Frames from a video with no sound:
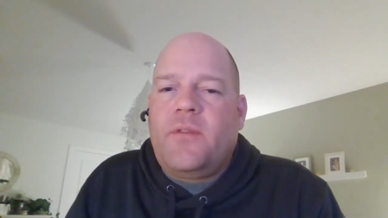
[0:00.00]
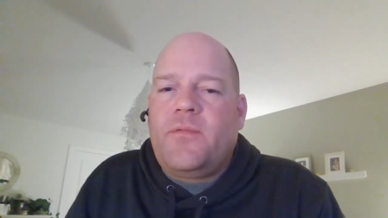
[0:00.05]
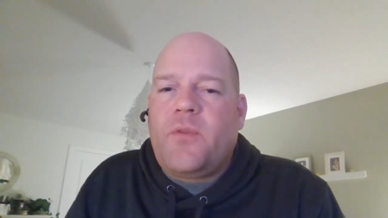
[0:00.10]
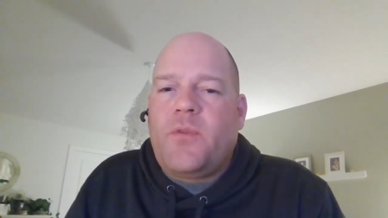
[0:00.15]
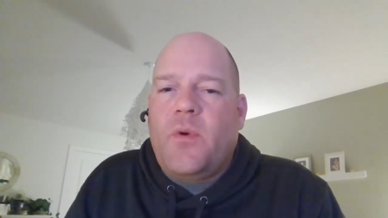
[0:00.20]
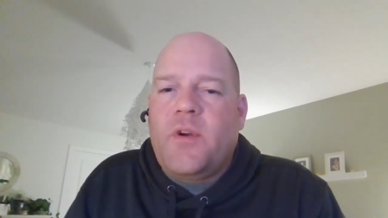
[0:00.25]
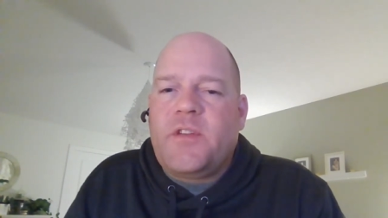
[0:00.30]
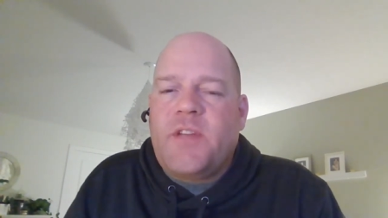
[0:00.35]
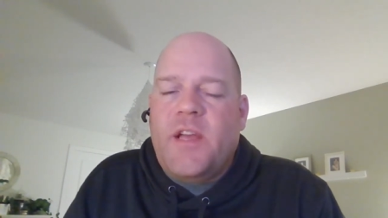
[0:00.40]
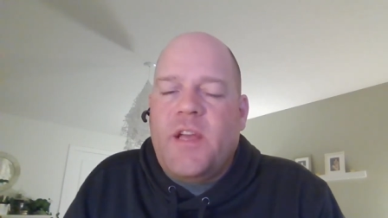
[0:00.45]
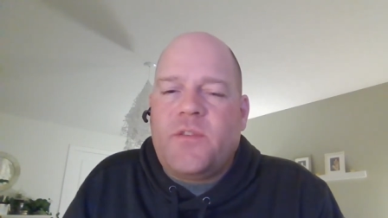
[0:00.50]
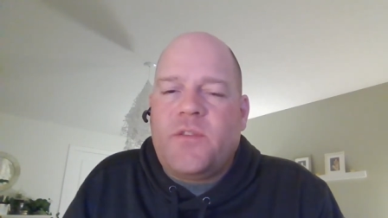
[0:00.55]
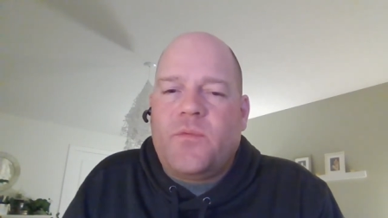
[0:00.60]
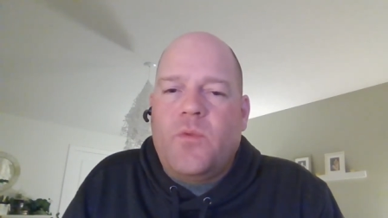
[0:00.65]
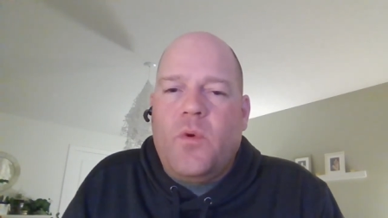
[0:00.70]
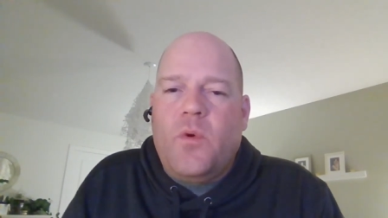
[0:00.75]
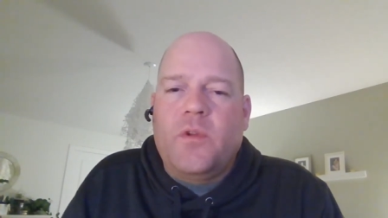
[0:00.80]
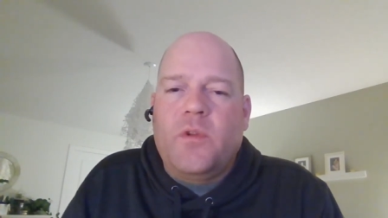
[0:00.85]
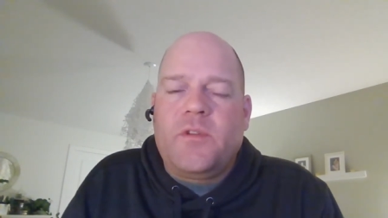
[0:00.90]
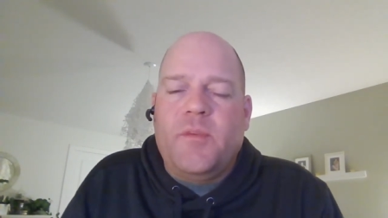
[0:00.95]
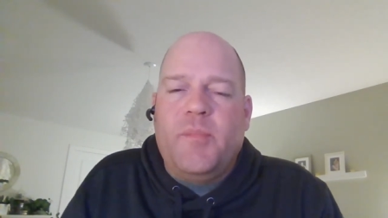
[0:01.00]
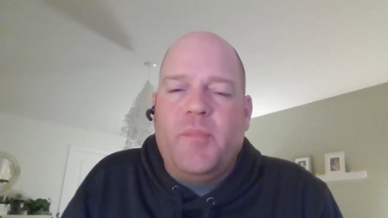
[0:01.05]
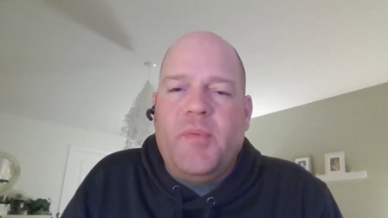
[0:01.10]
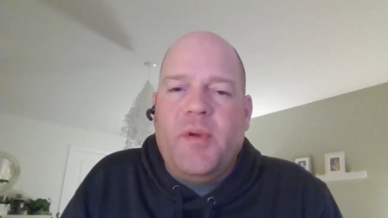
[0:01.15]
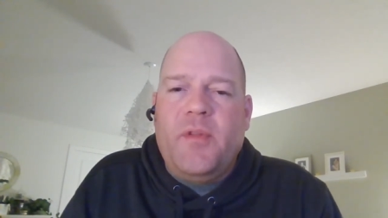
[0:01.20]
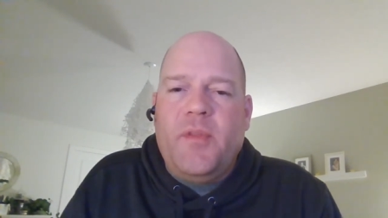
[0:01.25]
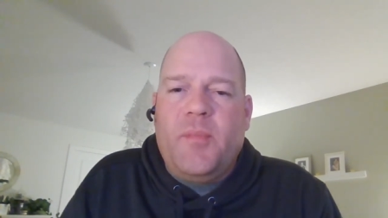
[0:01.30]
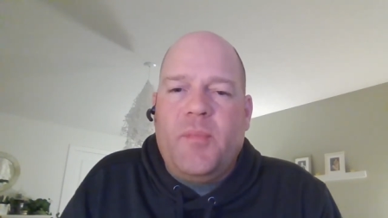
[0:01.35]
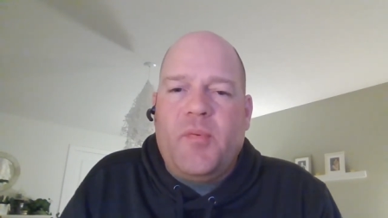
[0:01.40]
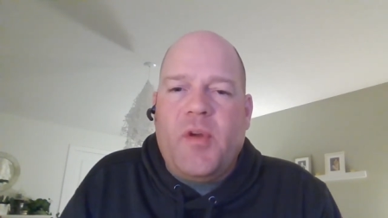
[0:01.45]
of course, has a role to
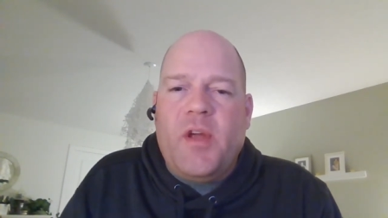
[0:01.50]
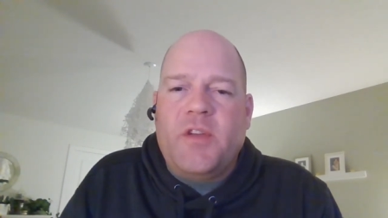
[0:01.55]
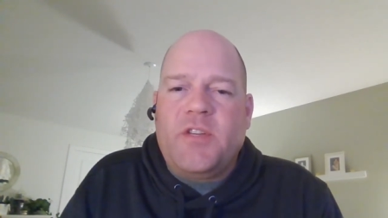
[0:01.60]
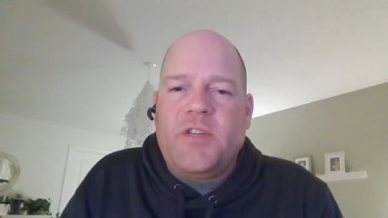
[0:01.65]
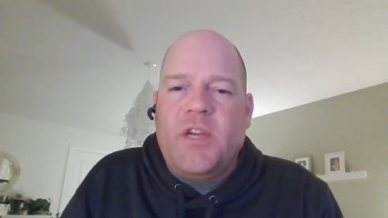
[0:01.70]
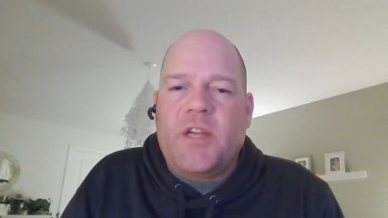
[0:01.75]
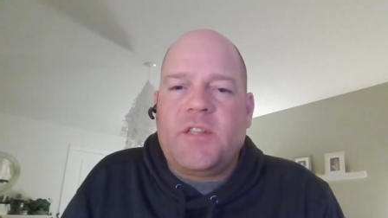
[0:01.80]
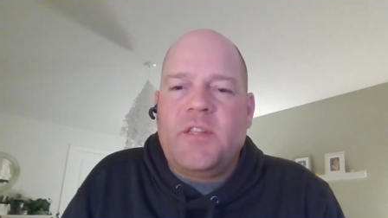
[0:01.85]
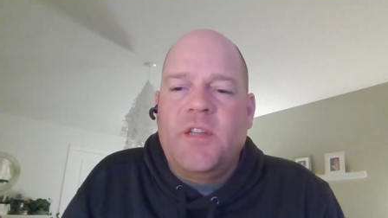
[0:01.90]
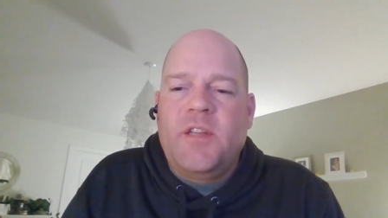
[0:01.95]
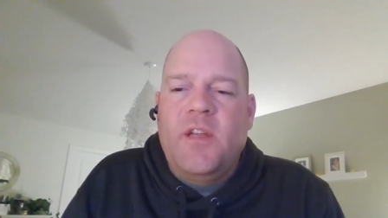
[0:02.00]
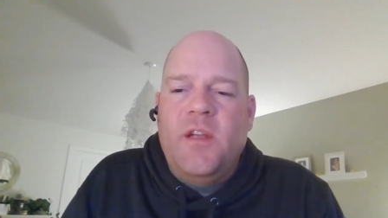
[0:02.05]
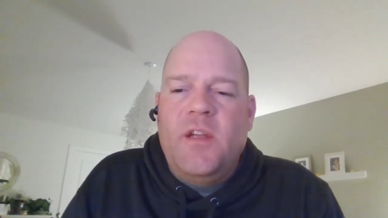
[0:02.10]
build the project,